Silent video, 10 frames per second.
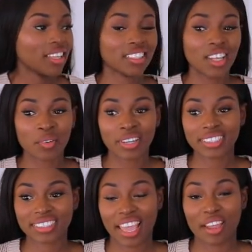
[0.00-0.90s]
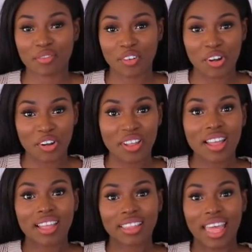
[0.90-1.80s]
You know when a scarecrow,
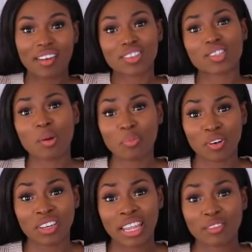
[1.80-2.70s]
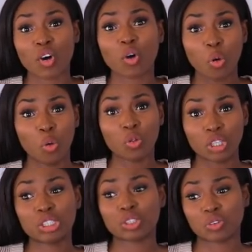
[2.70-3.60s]
they have a top on and they've got all
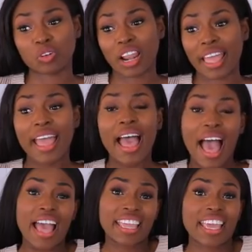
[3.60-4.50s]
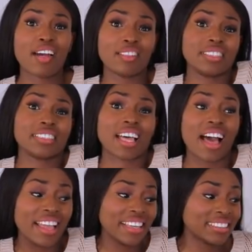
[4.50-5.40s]
the straw like hanging out the
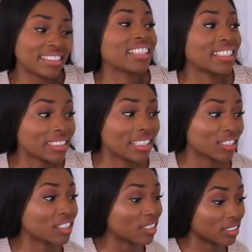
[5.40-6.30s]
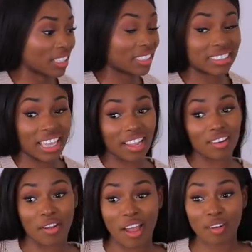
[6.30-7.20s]
sides? This literally looks like a
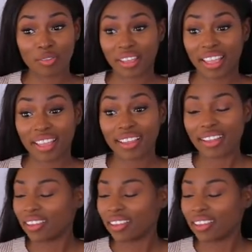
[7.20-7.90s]
scarecrow outfit.